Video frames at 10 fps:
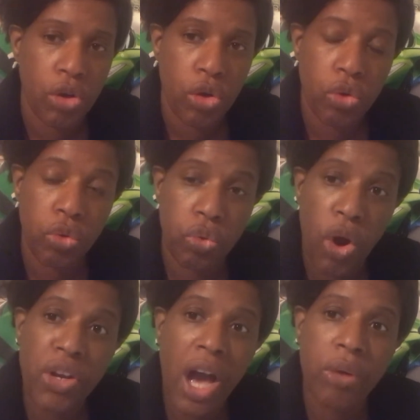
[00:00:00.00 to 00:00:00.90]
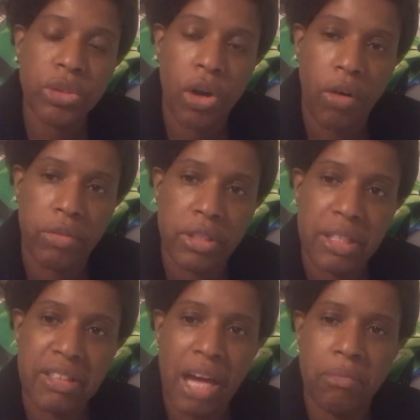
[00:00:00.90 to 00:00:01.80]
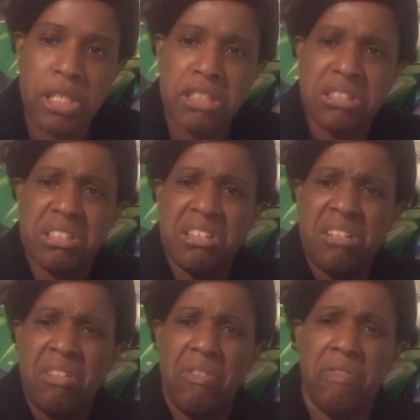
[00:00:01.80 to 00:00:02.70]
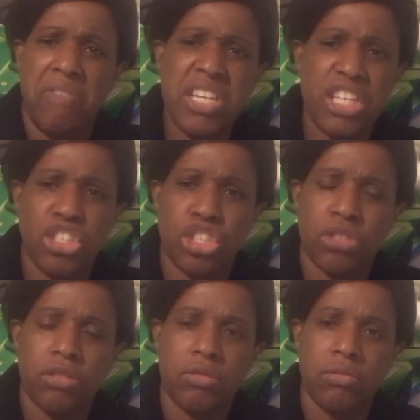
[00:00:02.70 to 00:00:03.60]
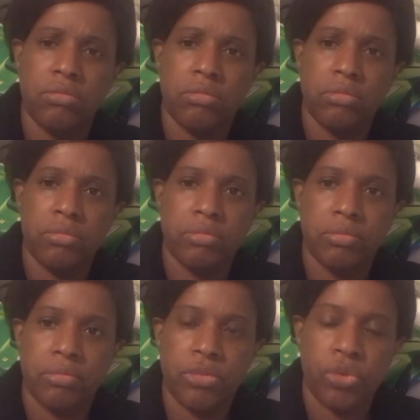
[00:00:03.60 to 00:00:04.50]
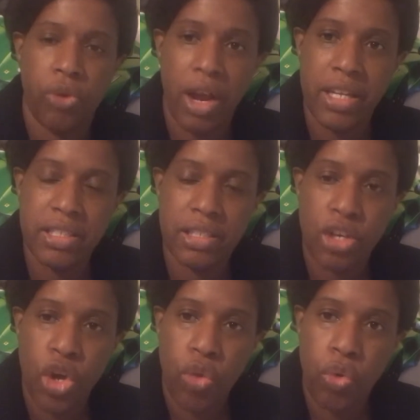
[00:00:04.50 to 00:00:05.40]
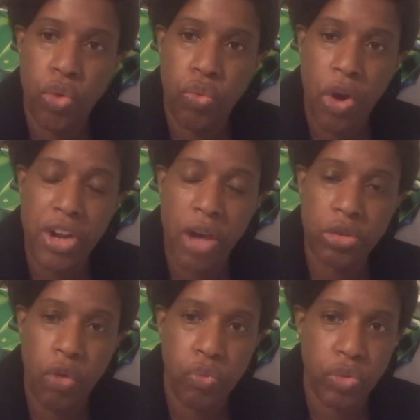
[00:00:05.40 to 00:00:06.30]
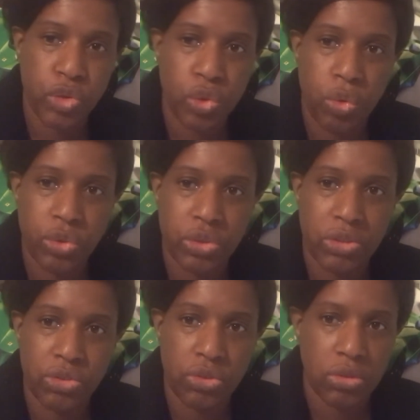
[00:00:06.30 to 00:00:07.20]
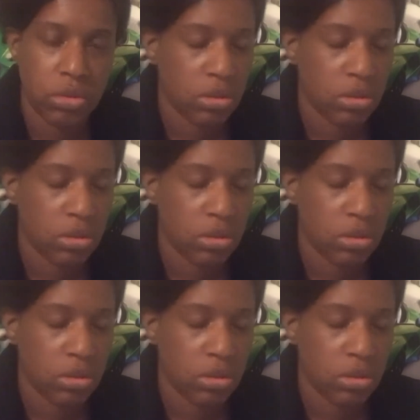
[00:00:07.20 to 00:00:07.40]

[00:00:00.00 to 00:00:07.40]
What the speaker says: Run out of. That means finish. Right? We run out of resources.